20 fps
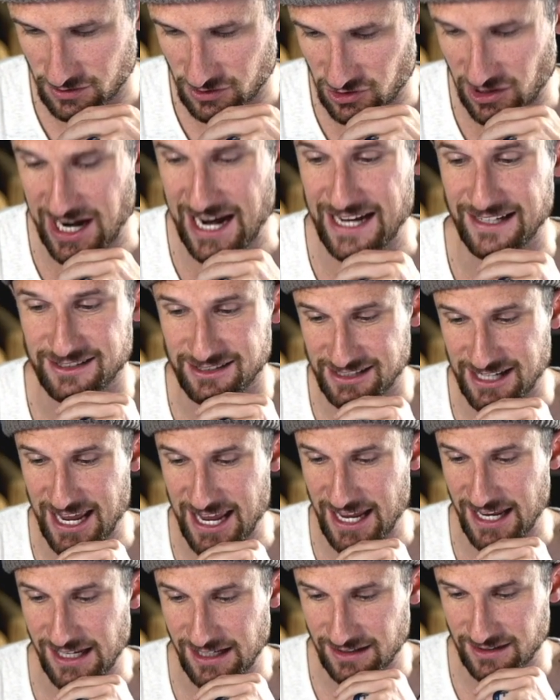try and
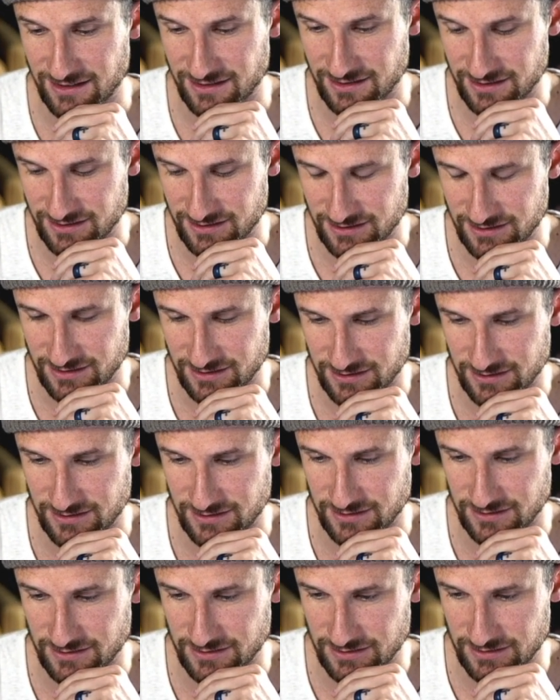stay
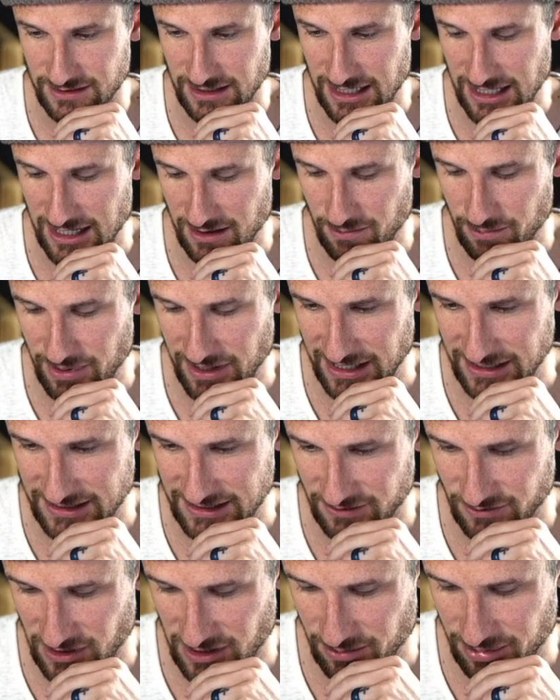uh,
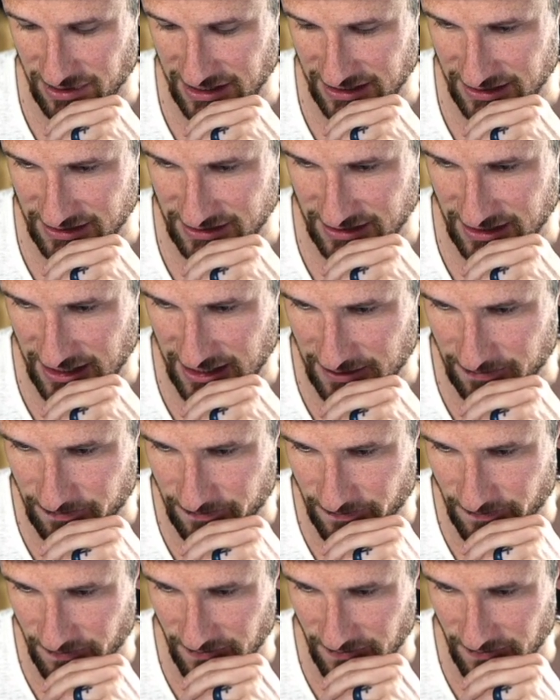positive while playing this game.